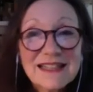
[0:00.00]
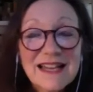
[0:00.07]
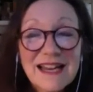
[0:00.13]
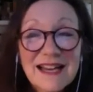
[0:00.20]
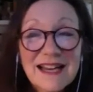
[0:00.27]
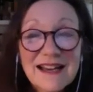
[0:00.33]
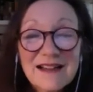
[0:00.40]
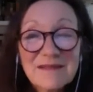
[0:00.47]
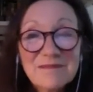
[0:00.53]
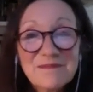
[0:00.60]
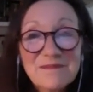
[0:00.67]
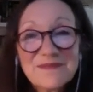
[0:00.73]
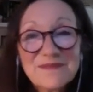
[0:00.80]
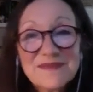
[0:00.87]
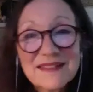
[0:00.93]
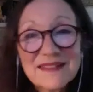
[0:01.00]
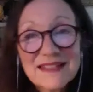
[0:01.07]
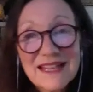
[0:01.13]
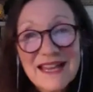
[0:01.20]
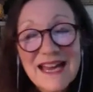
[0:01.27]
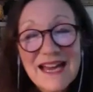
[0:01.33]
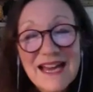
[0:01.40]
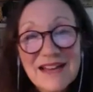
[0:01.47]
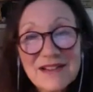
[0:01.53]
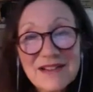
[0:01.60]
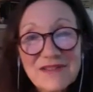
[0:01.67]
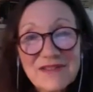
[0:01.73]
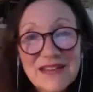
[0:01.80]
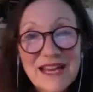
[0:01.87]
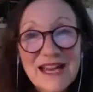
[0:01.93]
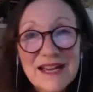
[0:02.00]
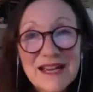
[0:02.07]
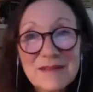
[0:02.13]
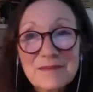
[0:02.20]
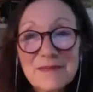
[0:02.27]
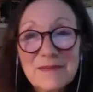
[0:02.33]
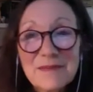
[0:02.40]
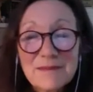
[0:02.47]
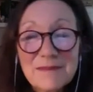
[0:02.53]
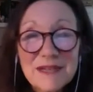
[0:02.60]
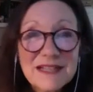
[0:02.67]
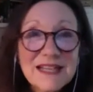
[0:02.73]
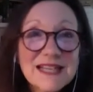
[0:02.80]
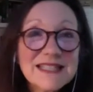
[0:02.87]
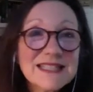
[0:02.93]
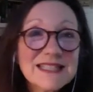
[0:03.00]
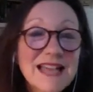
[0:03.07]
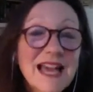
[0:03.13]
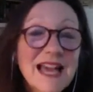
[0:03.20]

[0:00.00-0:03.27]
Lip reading: out of that, because,